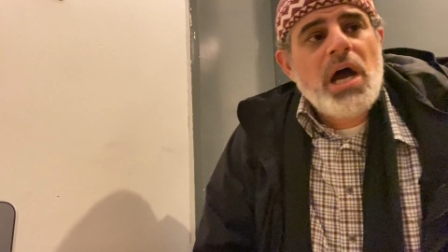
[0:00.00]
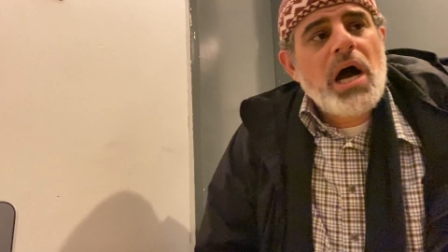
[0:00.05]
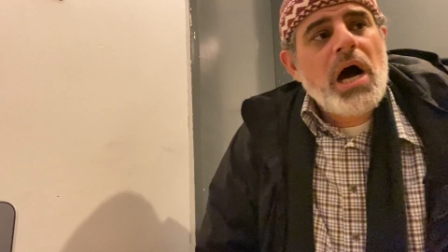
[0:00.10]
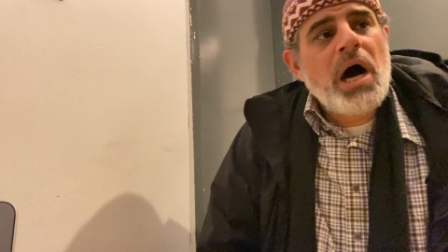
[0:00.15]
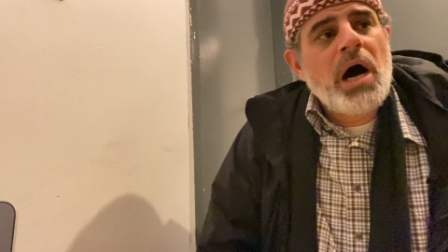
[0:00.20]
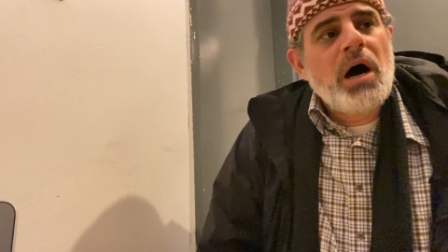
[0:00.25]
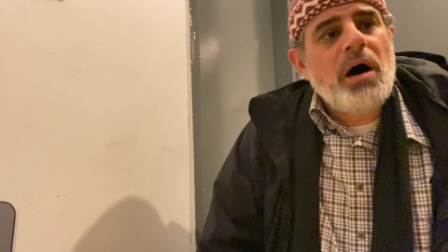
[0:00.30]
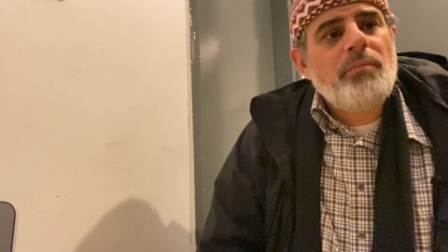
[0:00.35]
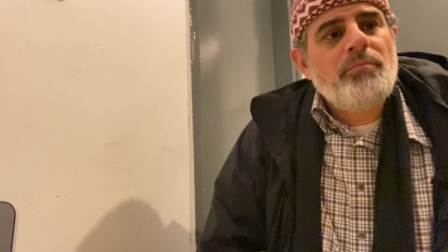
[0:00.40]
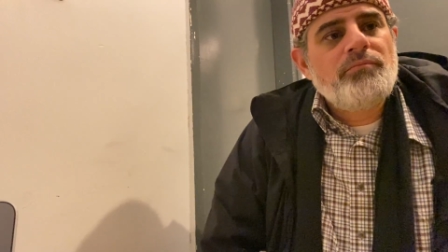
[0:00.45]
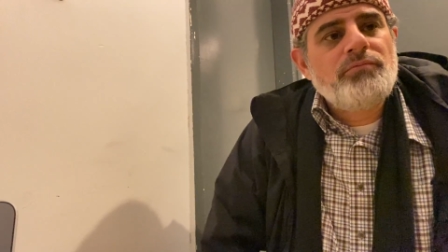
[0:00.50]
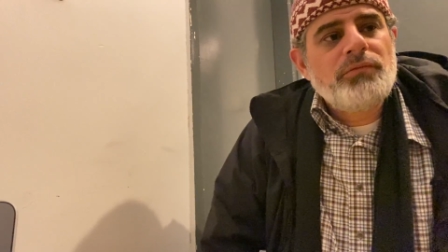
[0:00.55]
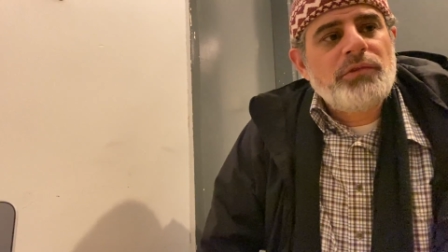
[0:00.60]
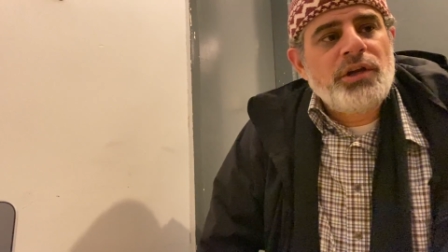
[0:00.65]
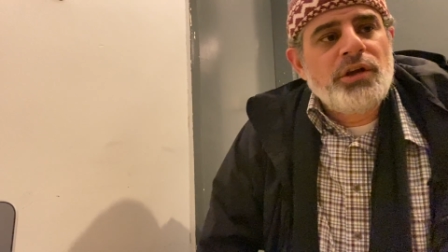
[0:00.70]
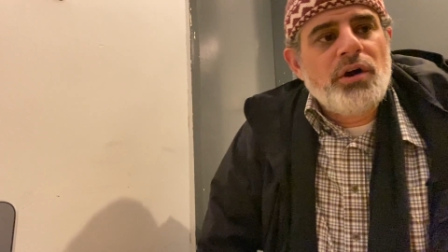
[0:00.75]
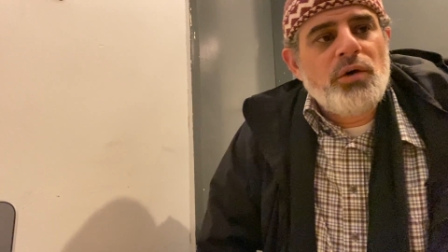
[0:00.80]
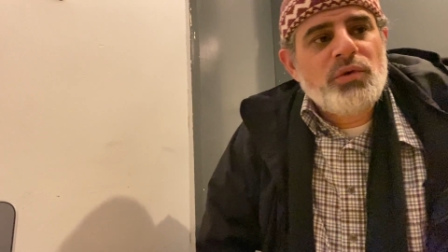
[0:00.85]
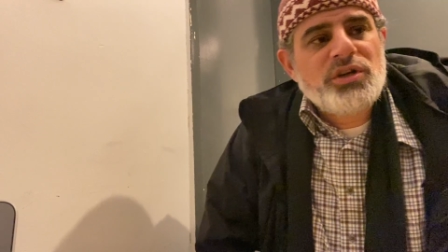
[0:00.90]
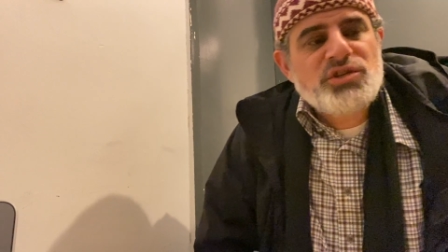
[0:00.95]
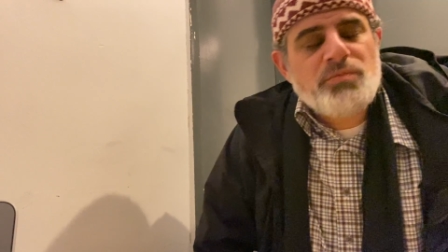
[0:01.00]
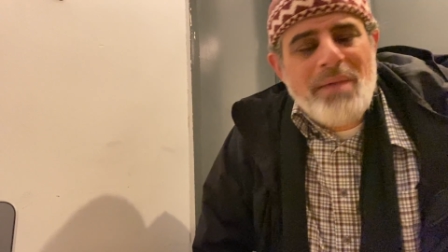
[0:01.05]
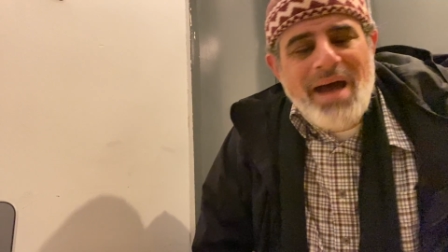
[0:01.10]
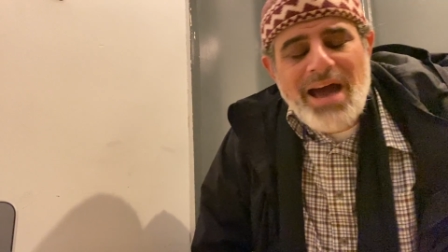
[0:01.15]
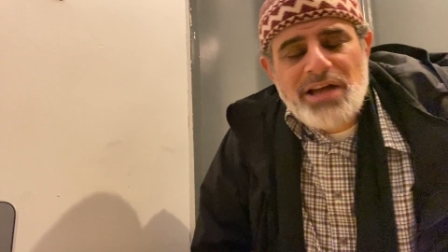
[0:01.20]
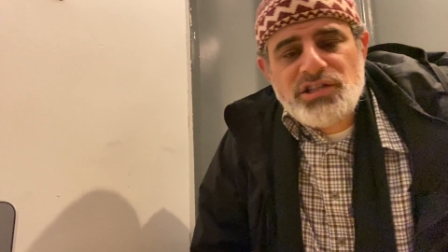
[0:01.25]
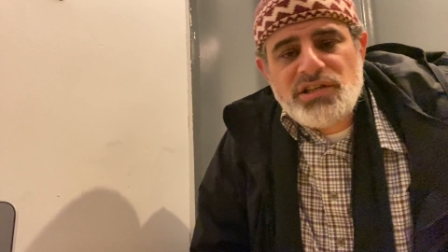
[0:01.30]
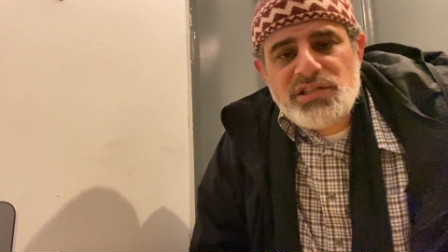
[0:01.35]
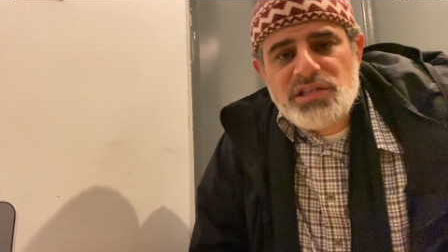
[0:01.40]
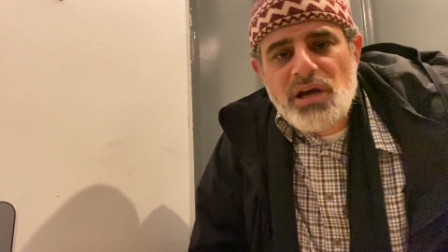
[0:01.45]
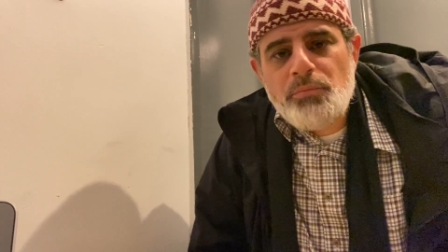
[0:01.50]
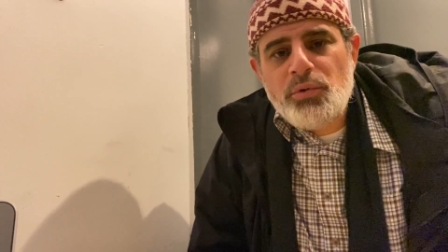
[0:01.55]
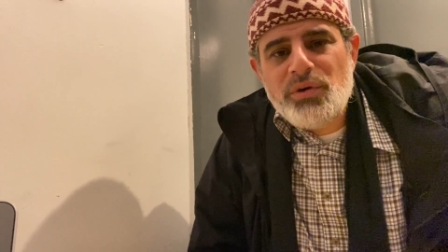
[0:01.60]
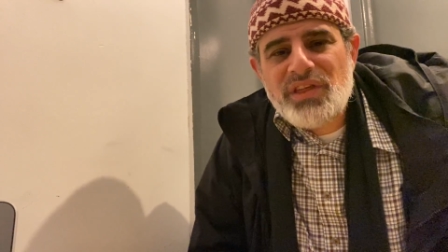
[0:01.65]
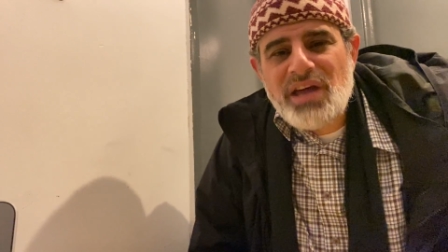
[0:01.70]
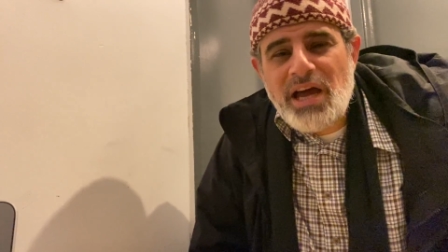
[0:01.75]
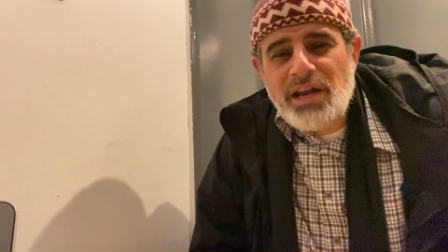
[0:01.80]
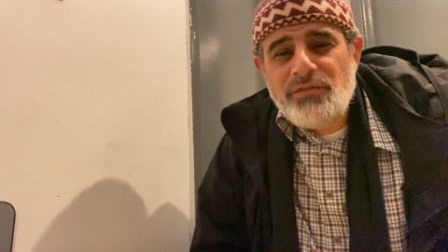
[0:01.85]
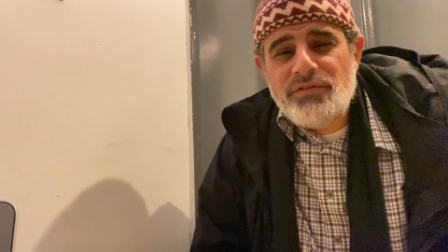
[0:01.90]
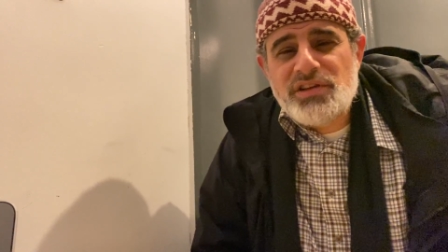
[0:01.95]
um, you know, which matches up
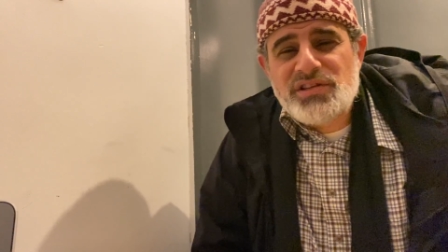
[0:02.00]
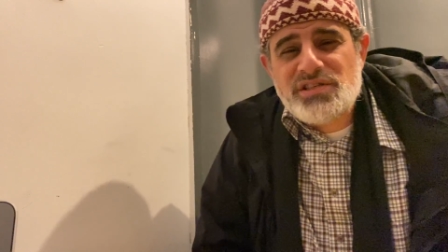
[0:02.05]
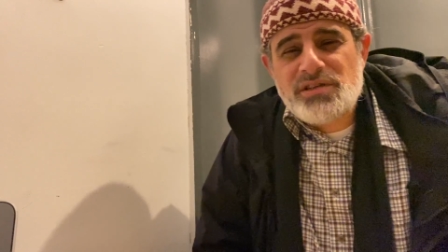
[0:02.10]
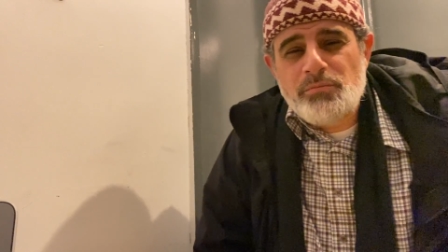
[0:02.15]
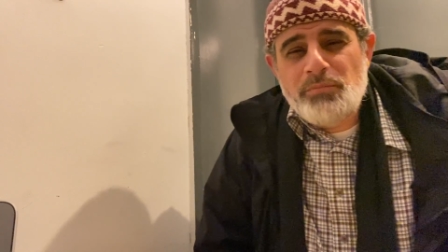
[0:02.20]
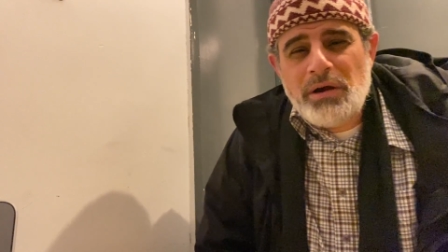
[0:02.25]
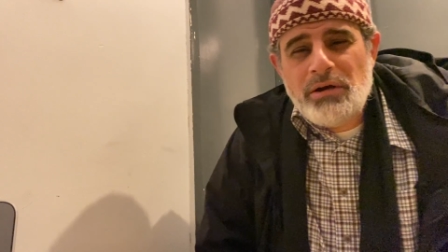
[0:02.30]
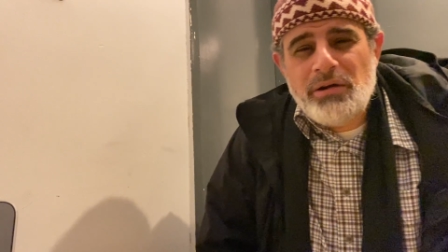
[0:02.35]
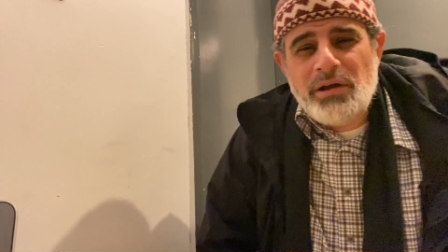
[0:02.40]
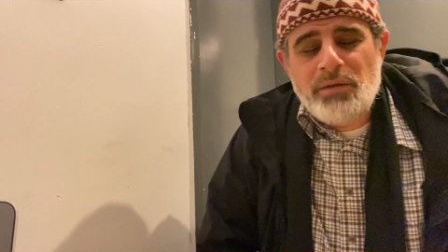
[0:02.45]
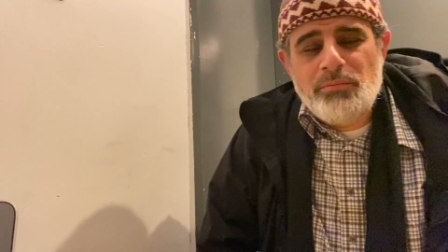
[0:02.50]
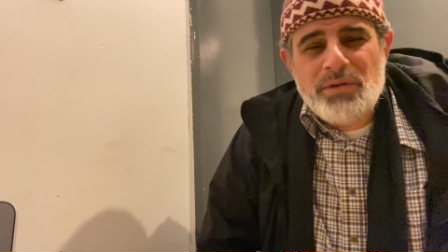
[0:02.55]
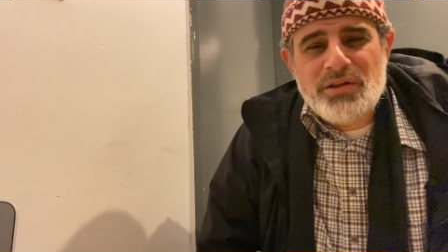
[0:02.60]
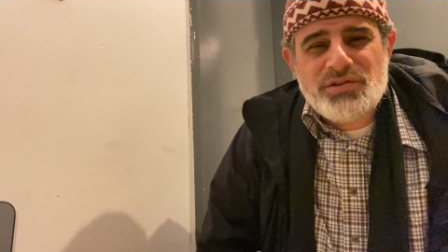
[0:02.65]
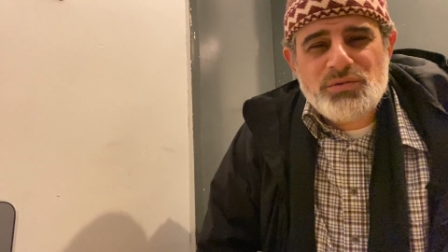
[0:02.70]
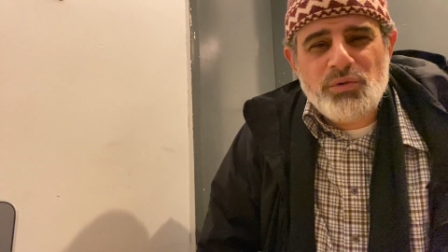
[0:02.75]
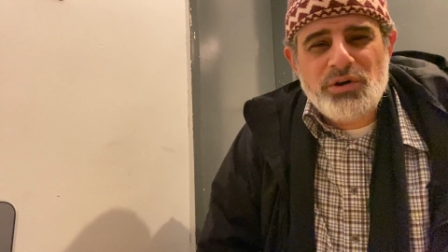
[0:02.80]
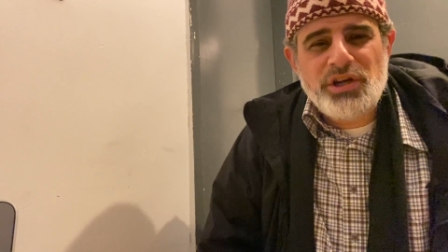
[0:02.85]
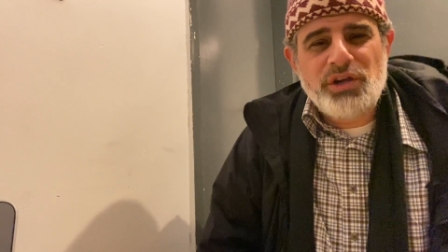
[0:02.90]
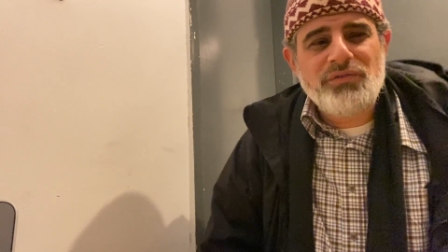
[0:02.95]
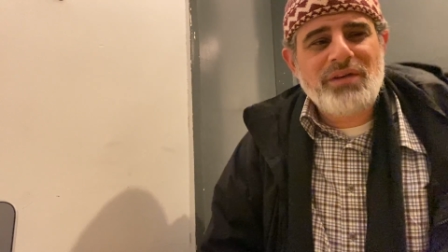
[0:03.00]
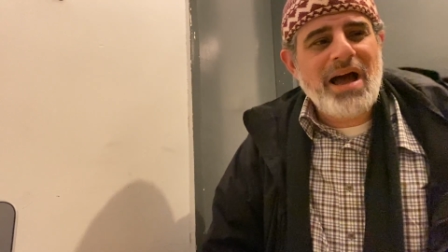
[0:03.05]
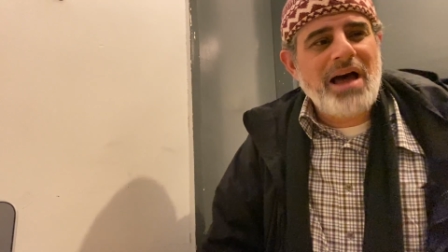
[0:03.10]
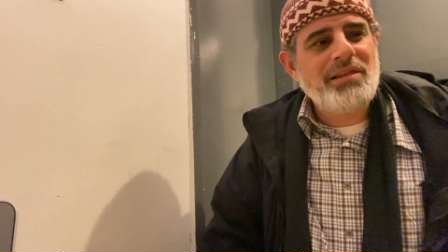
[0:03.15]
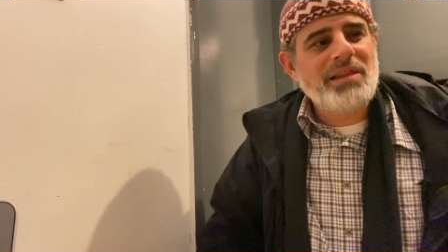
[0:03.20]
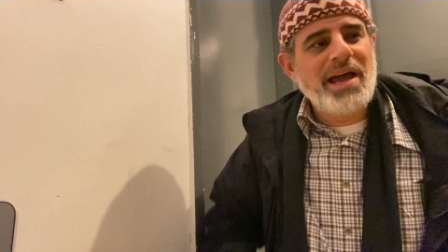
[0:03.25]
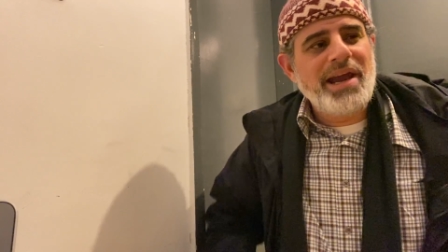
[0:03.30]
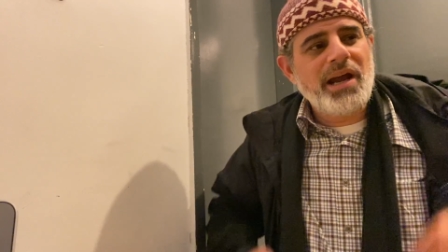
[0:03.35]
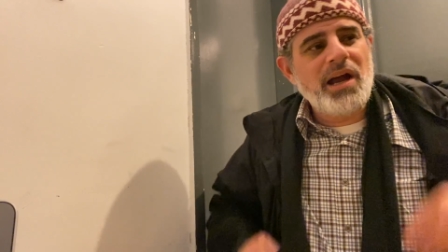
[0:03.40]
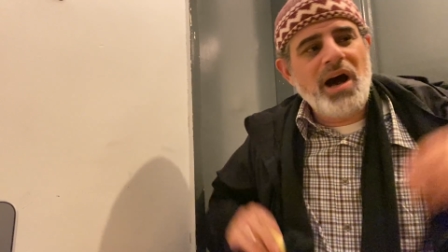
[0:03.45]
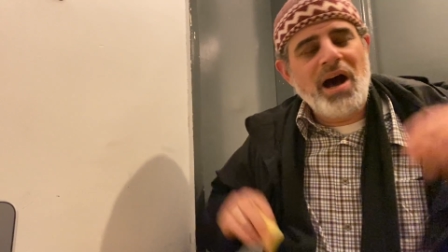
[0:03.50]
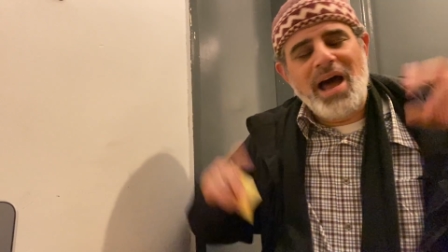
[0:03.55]
with kind of the Sumerian myths where you've got like